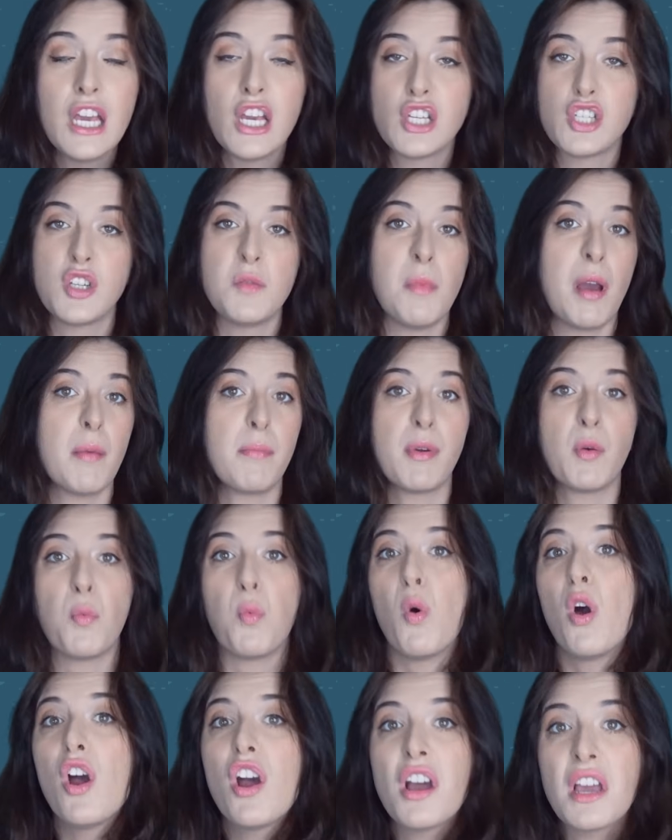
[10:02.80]
she might be
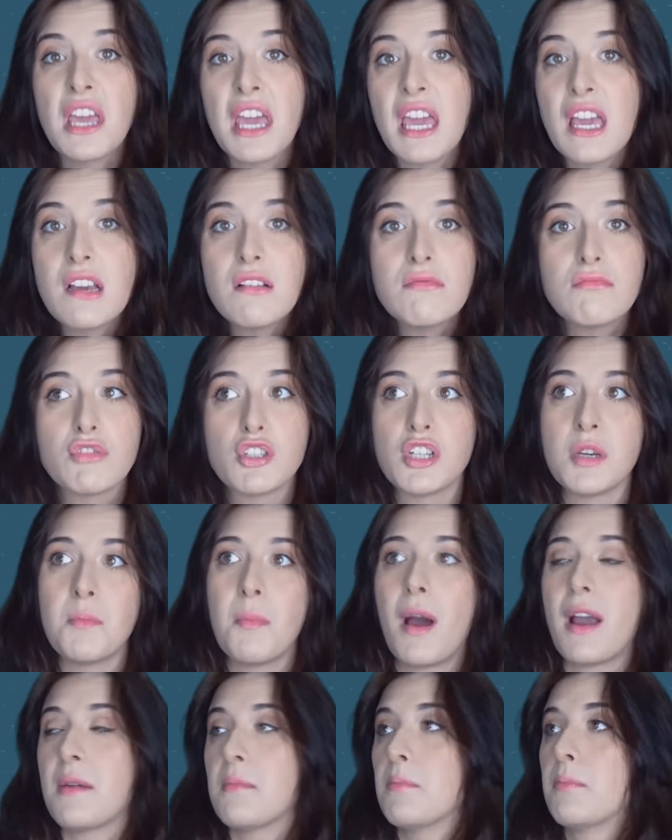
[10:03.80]
working, she
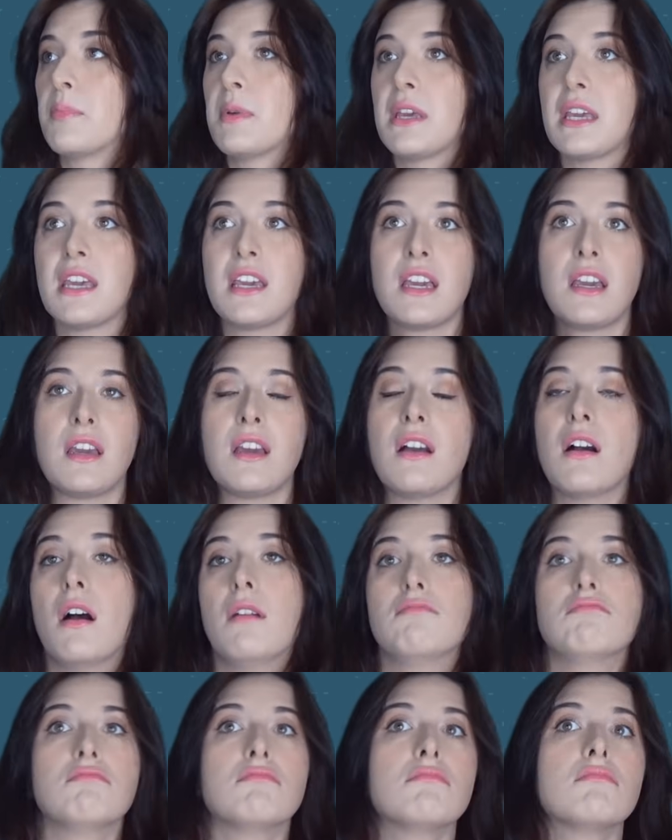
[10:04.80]
might be
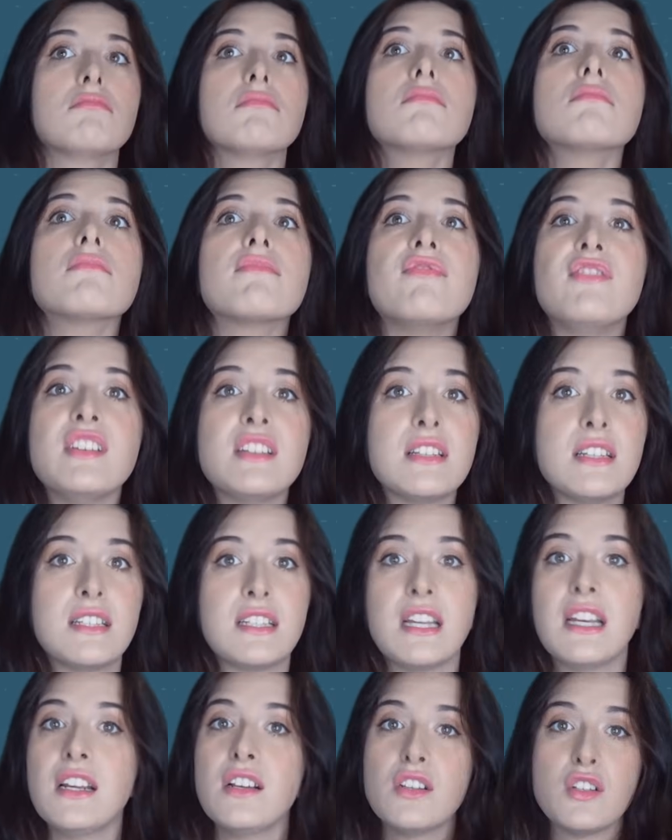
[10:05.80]

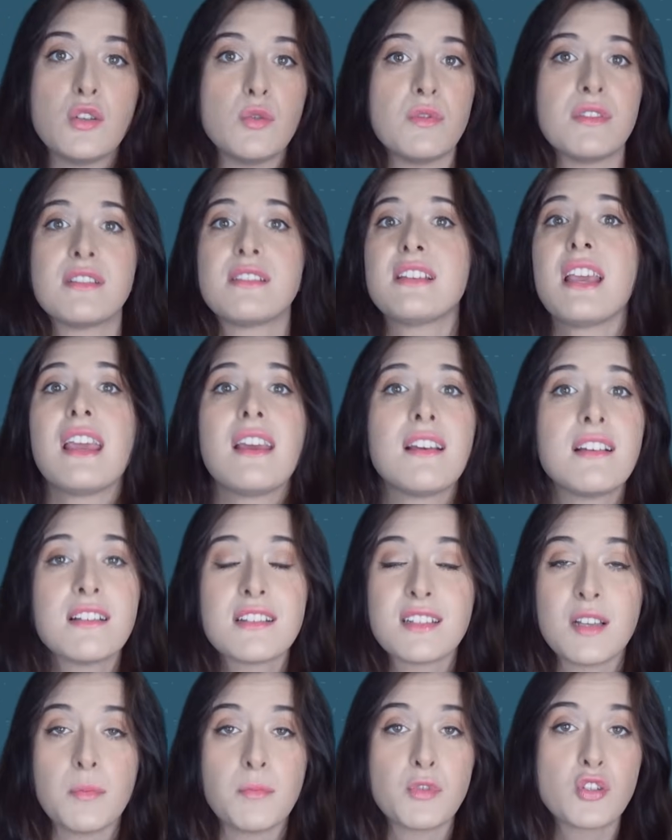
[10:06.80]
visiting to sing
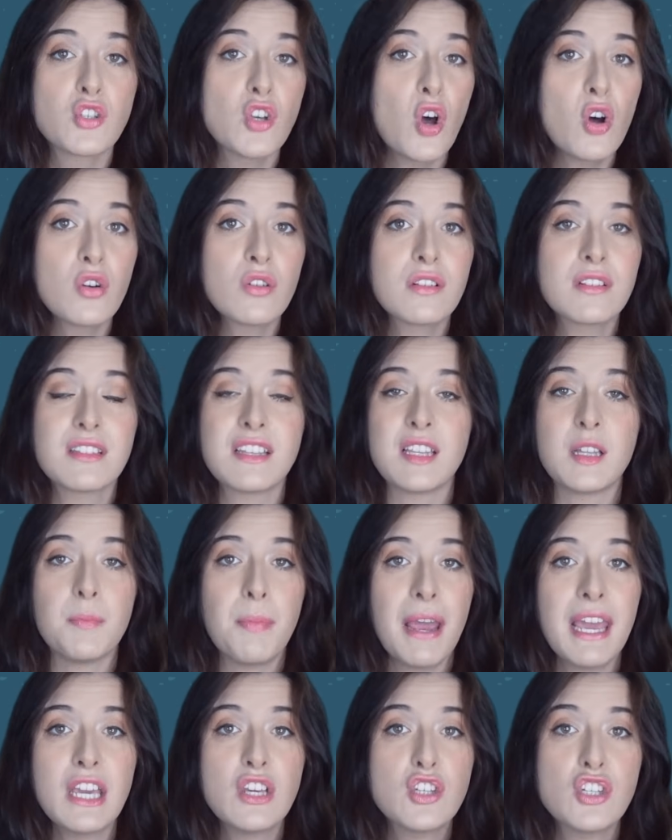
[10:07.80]
some songs to the
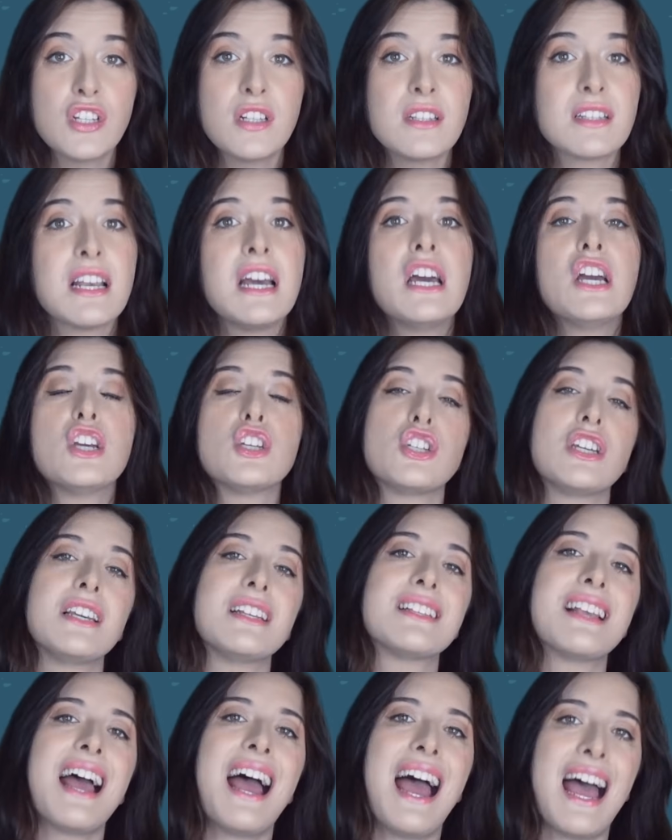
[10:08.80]
patients.
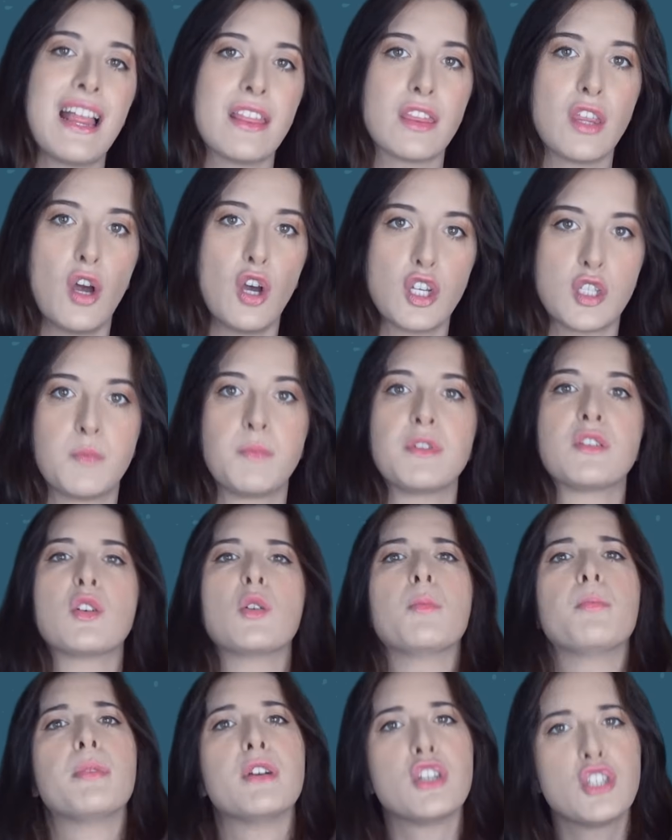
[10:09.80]
She's at the
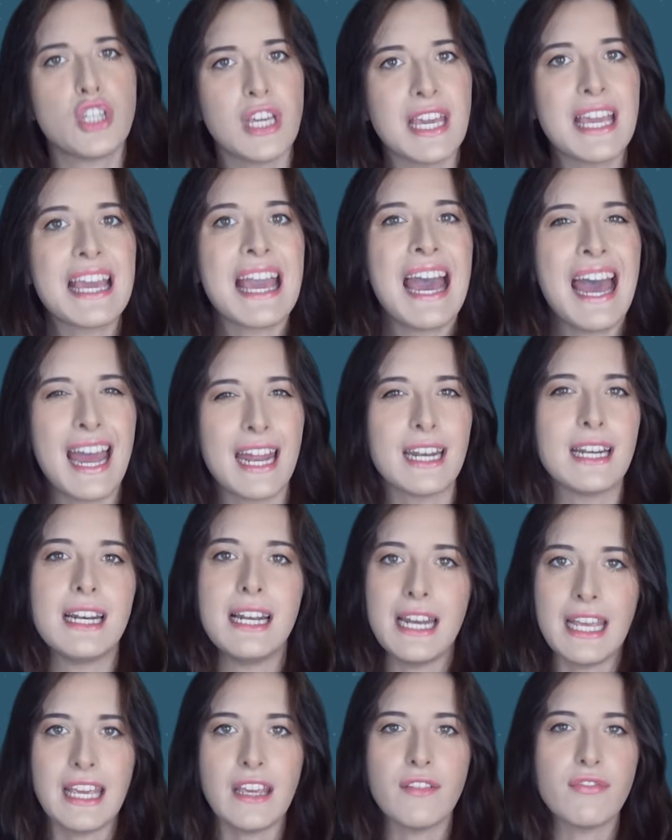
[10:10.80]
hospital, but she can
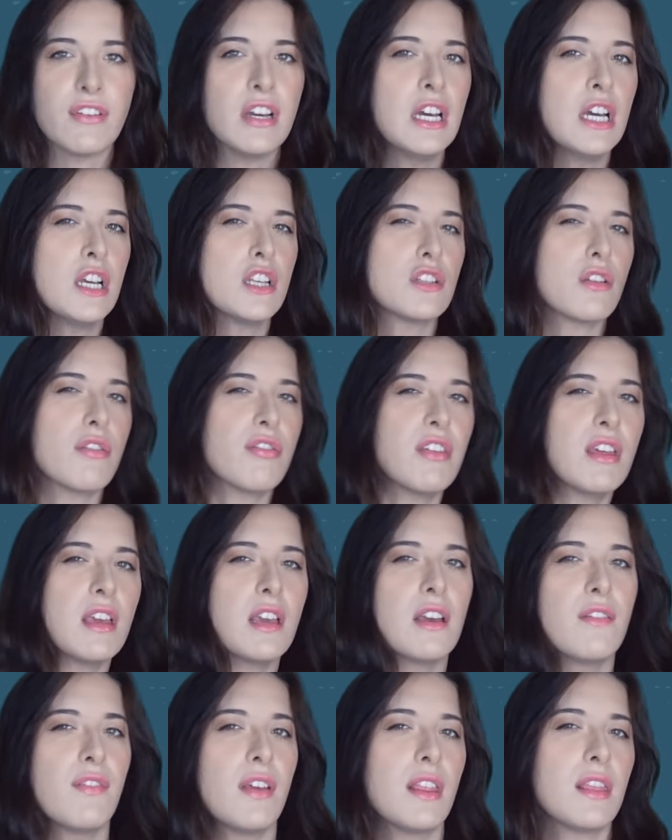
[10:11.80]
leave. So
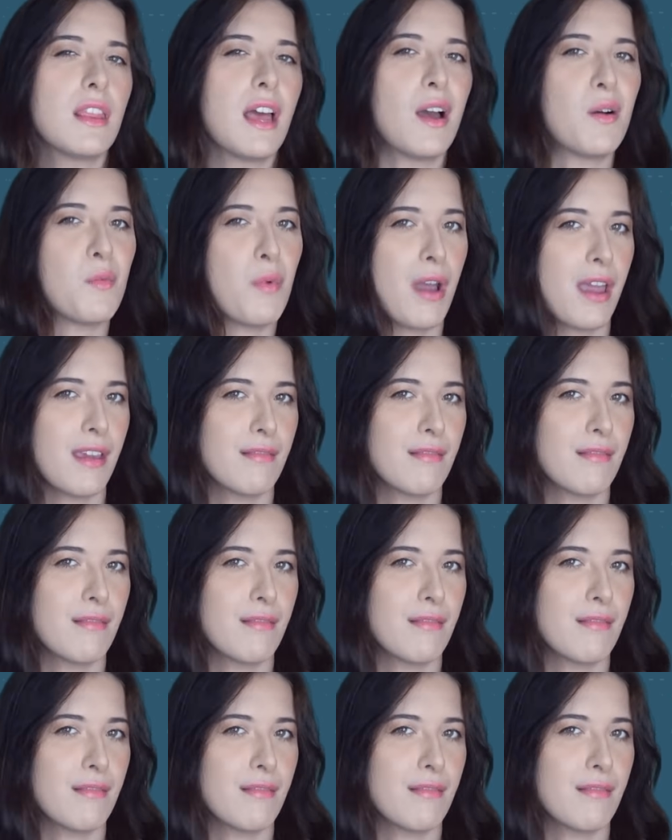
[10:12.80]
think of it that way.